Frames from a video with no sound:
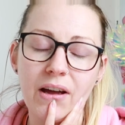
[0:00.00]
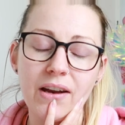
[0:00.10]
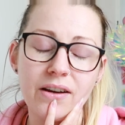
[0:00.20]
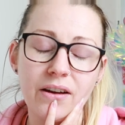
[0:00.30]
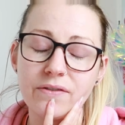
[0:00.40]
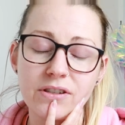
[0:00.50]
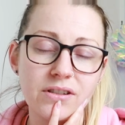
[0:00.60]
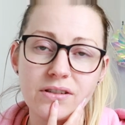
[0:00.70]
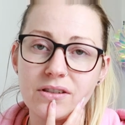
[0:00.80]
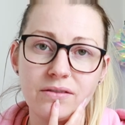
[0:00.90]
and I've
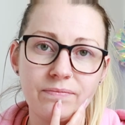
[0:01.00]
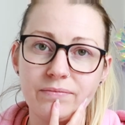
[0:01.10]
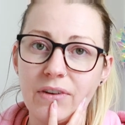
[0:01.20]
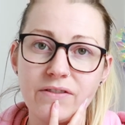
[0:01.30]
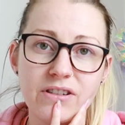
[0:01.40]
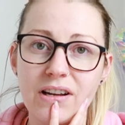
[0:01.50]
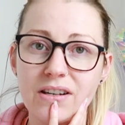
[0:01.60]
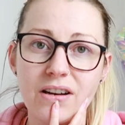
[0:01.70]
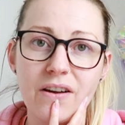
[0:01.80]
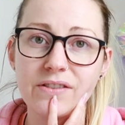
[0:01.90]
just I've just
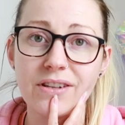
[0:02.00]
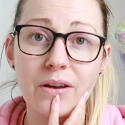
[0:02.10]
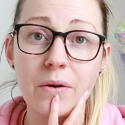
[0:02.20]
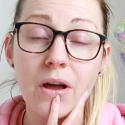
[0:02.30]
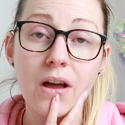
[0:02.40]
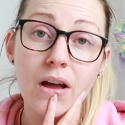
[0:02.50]
had enough, so